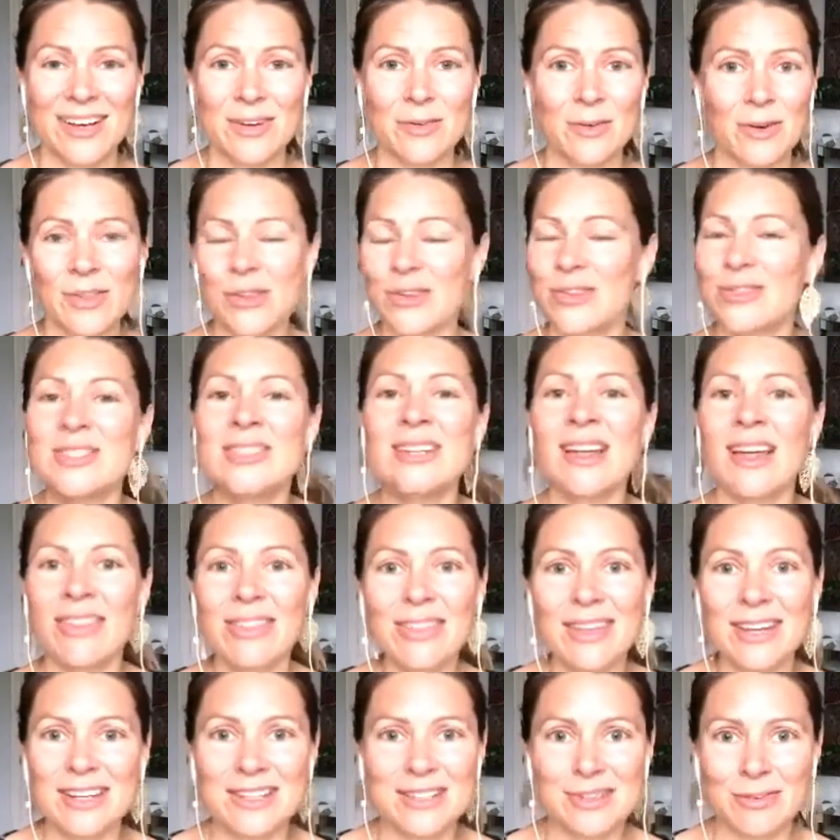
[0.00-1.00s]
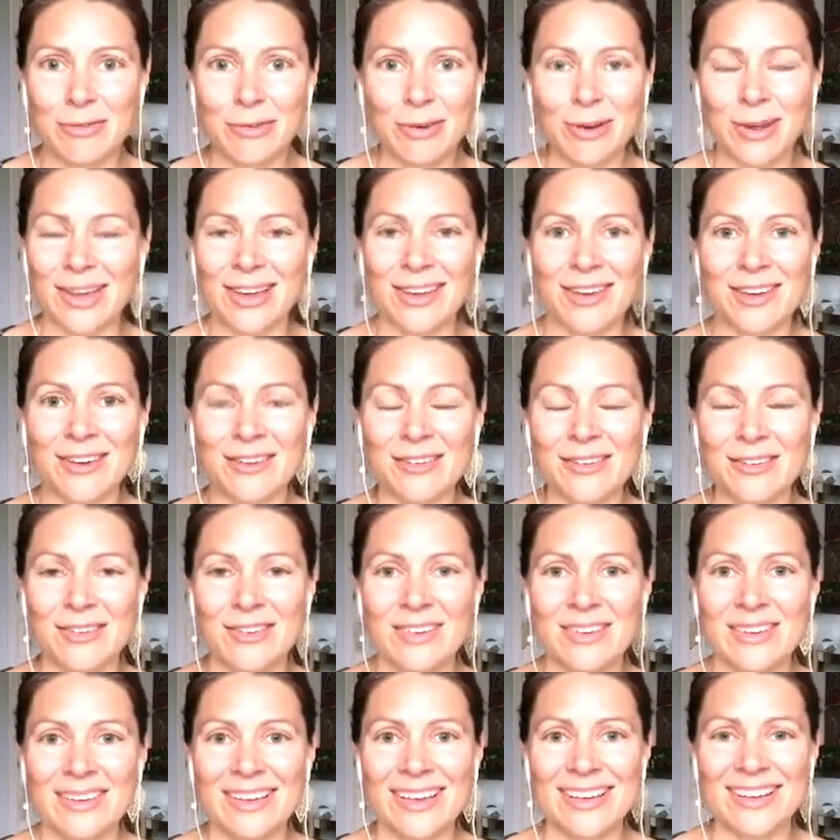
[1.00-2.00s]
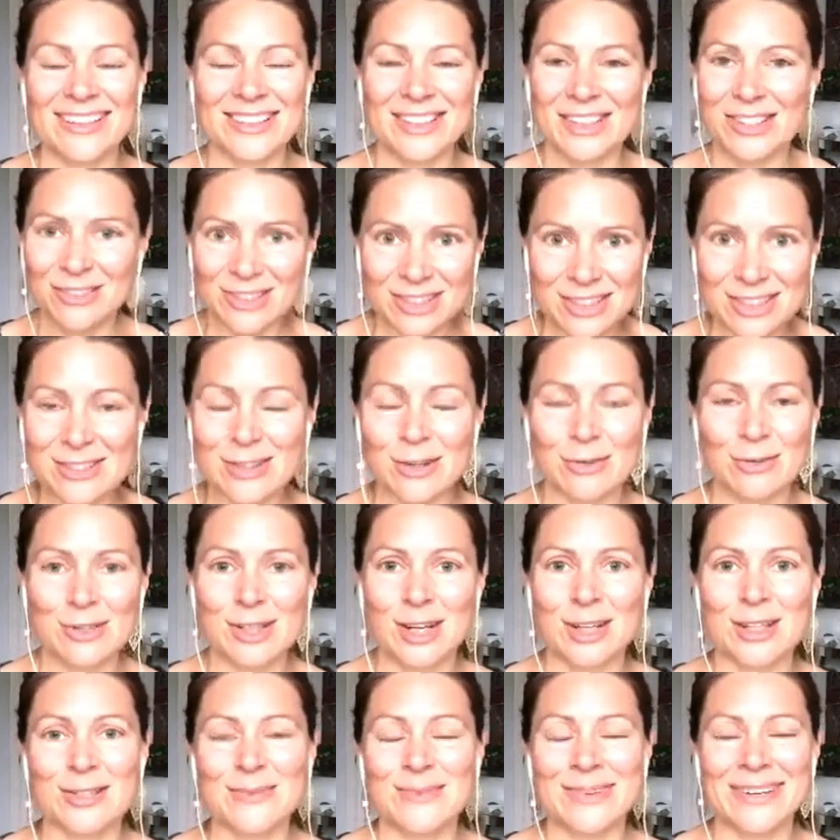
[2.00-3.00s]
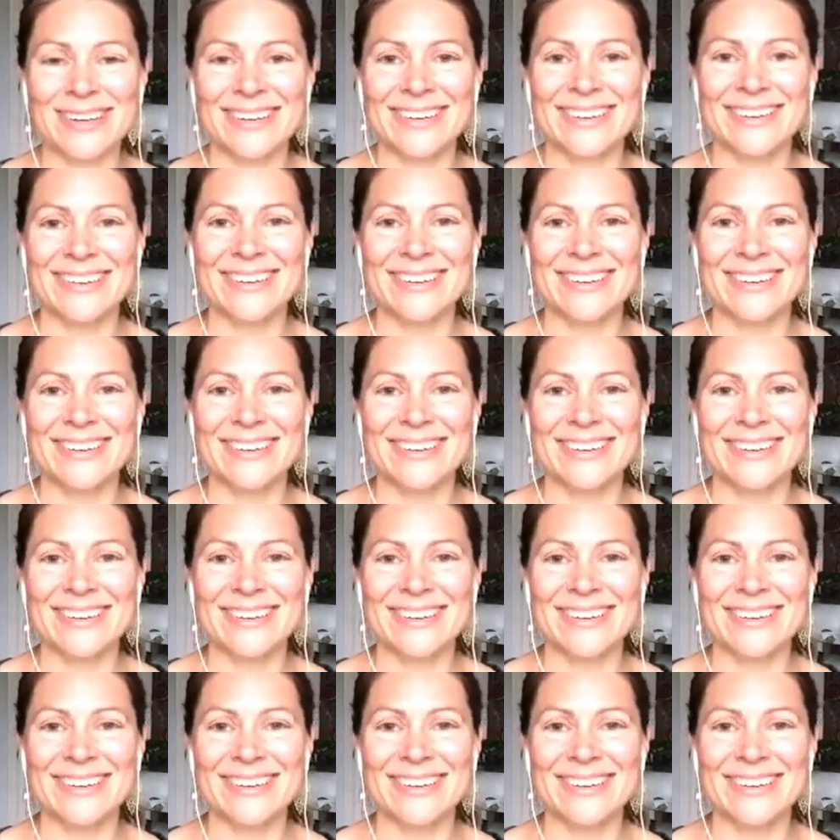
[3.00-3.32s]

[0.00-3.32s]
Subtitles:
Where there's nothing to forgive because there is no judgment.